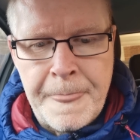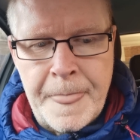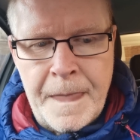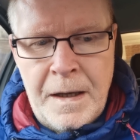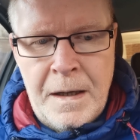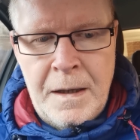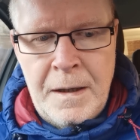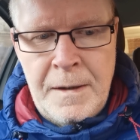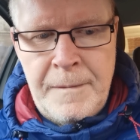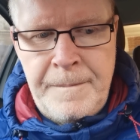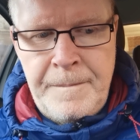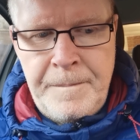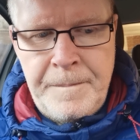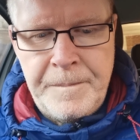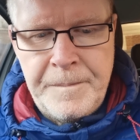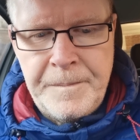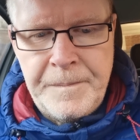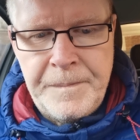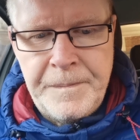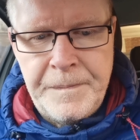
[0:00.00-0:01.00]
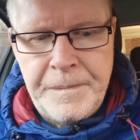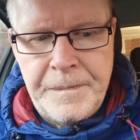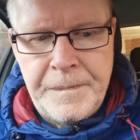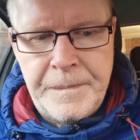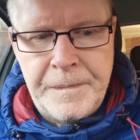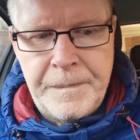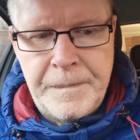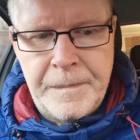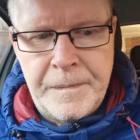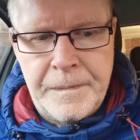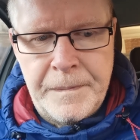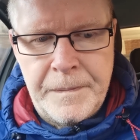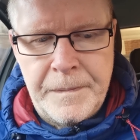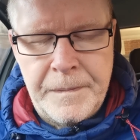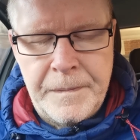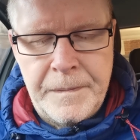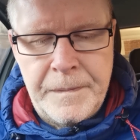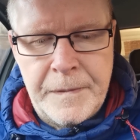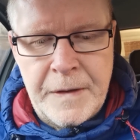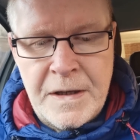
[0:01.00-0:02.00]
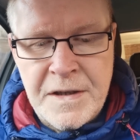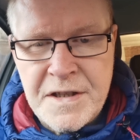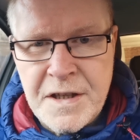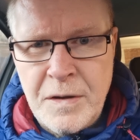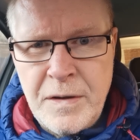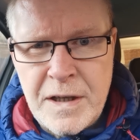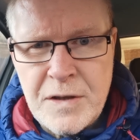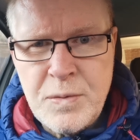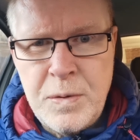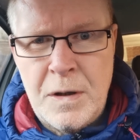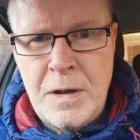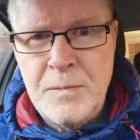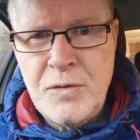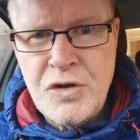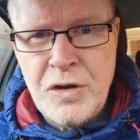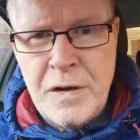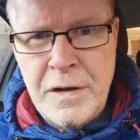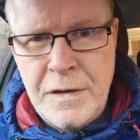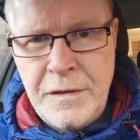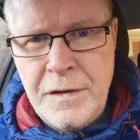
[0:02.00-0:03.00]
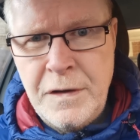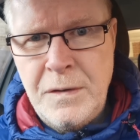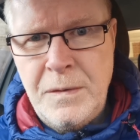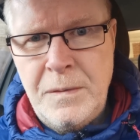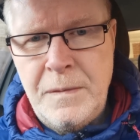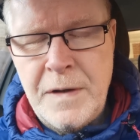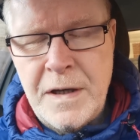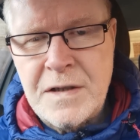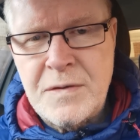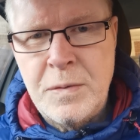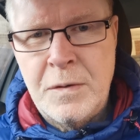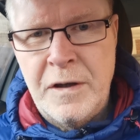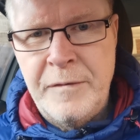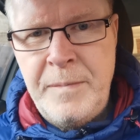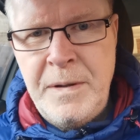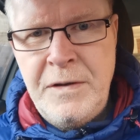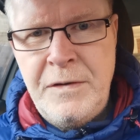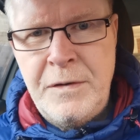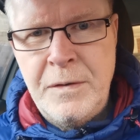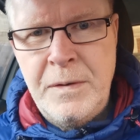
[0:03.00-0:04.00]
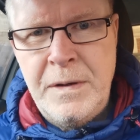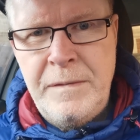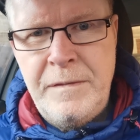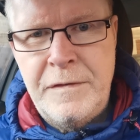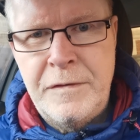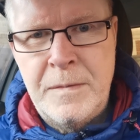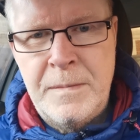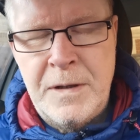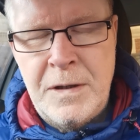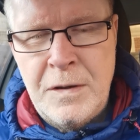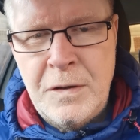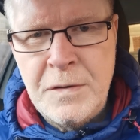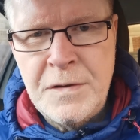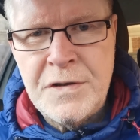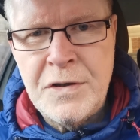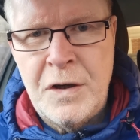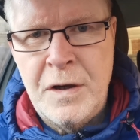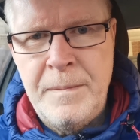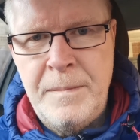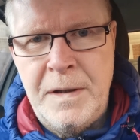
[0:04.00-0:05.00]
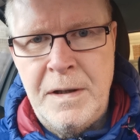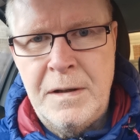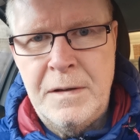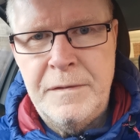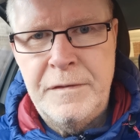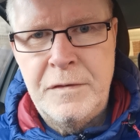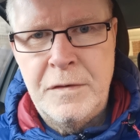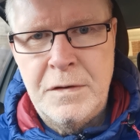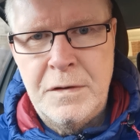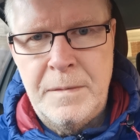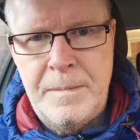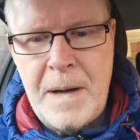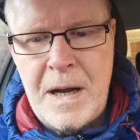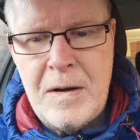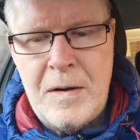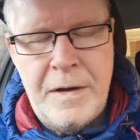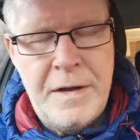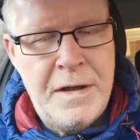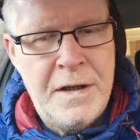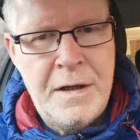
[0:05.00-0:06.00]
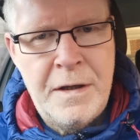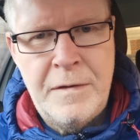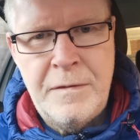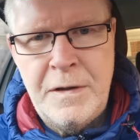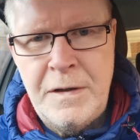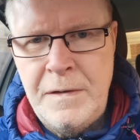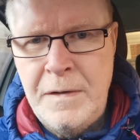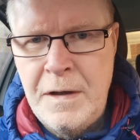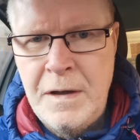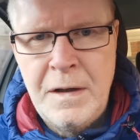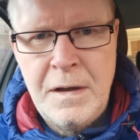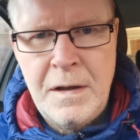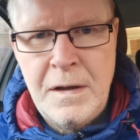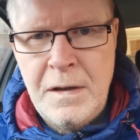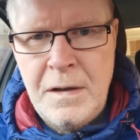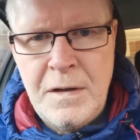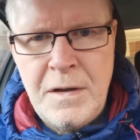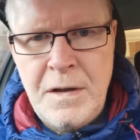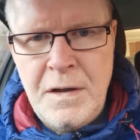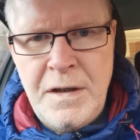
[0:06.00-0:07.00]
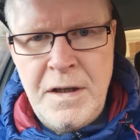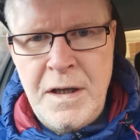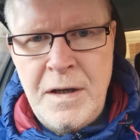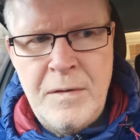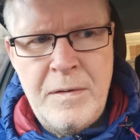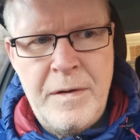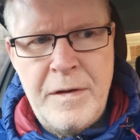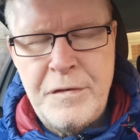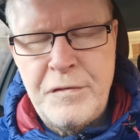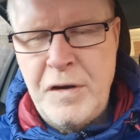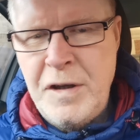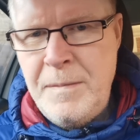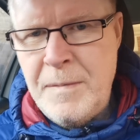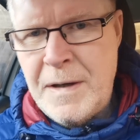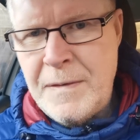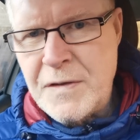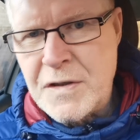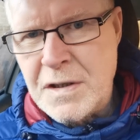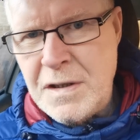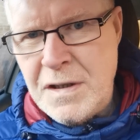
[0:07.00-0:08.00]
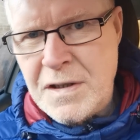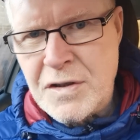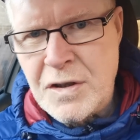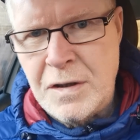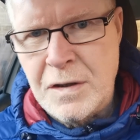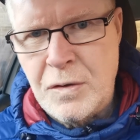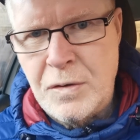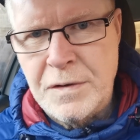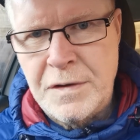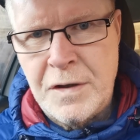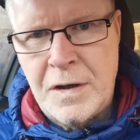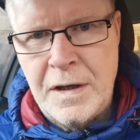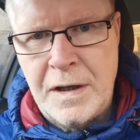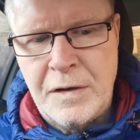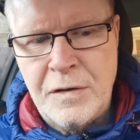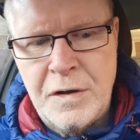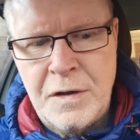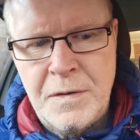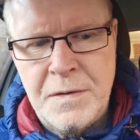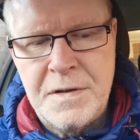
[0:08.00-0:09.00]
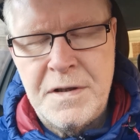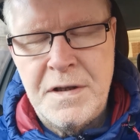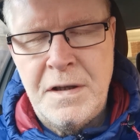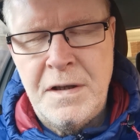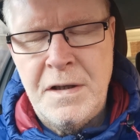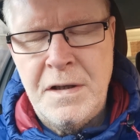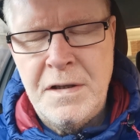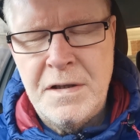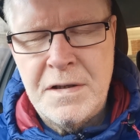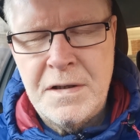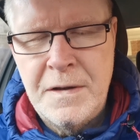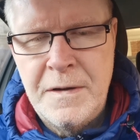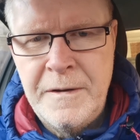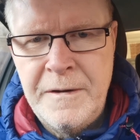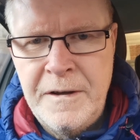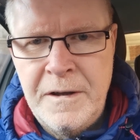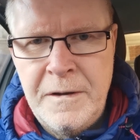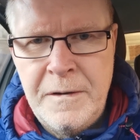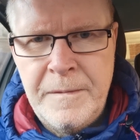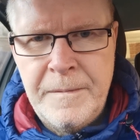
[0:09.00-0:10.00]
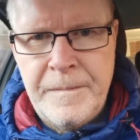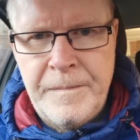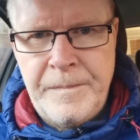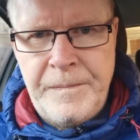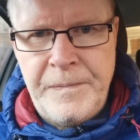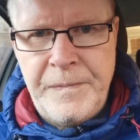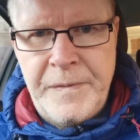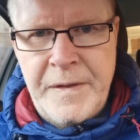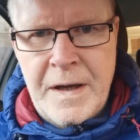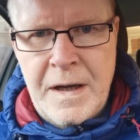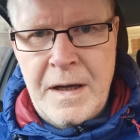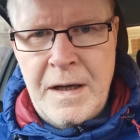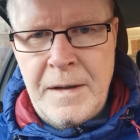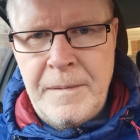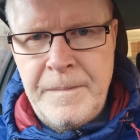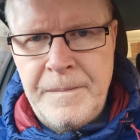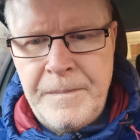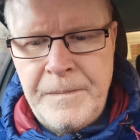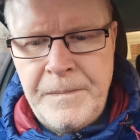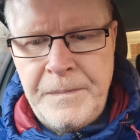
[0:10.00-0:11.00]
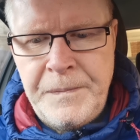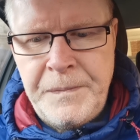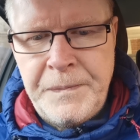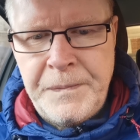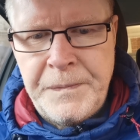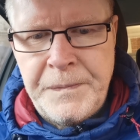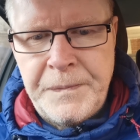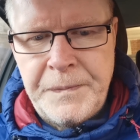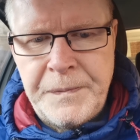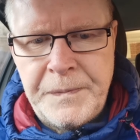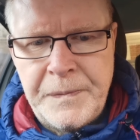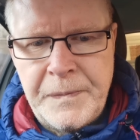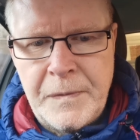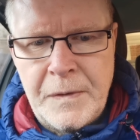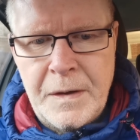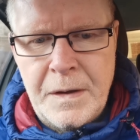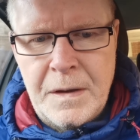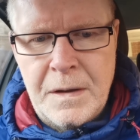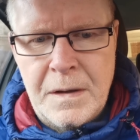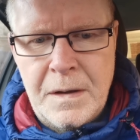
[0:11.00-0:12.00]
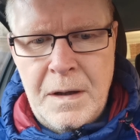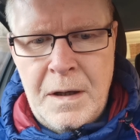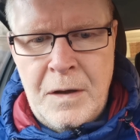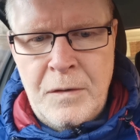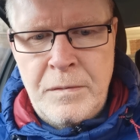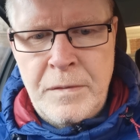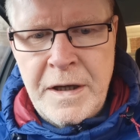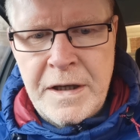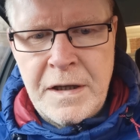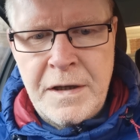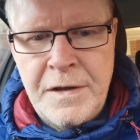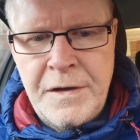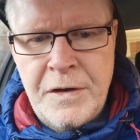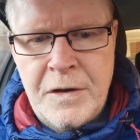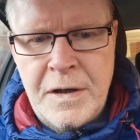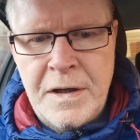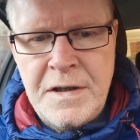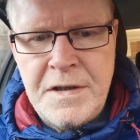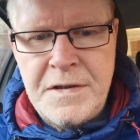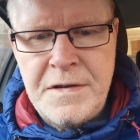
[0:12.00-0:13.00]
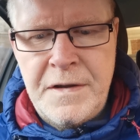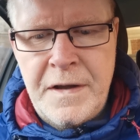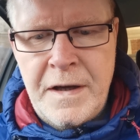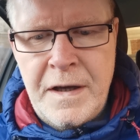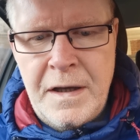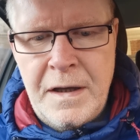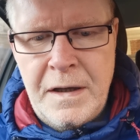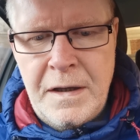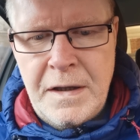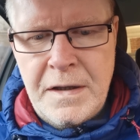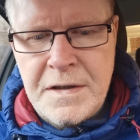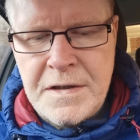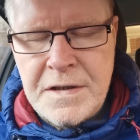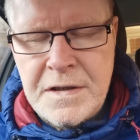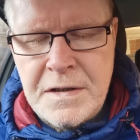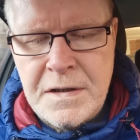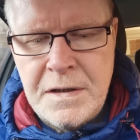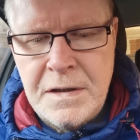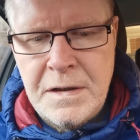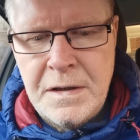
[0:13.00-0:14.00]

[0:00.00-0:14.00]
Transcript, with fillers: Um, and so that's what I'm trying to do. That's what I've been doing from a long time now, for about a year and year and three months since I got diagnosed, is that I recognise that